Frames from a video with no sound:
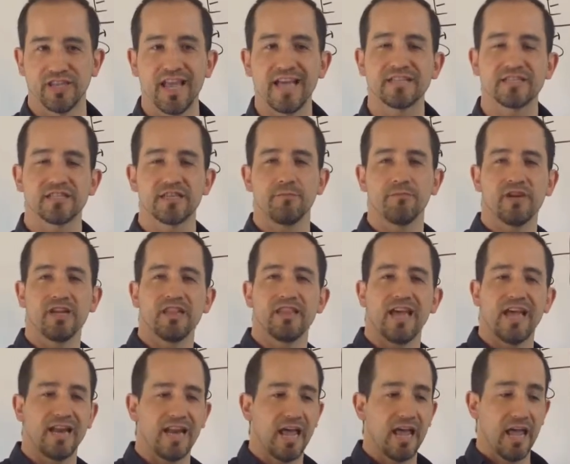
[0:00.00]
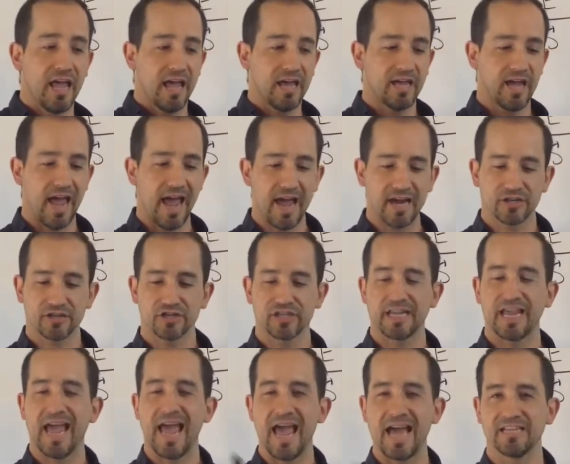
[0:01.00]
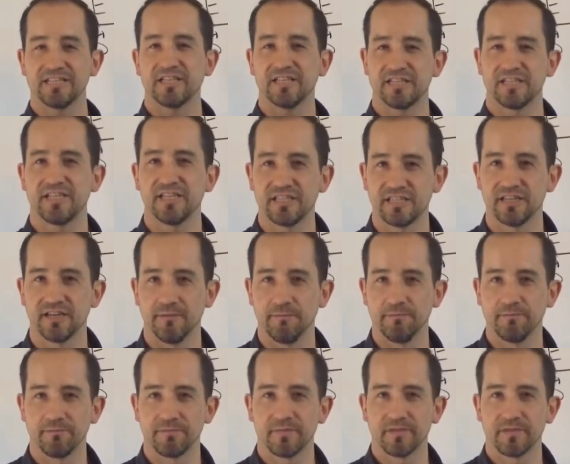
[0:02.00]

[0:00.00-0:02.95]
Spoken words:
that's somebody that actually has a system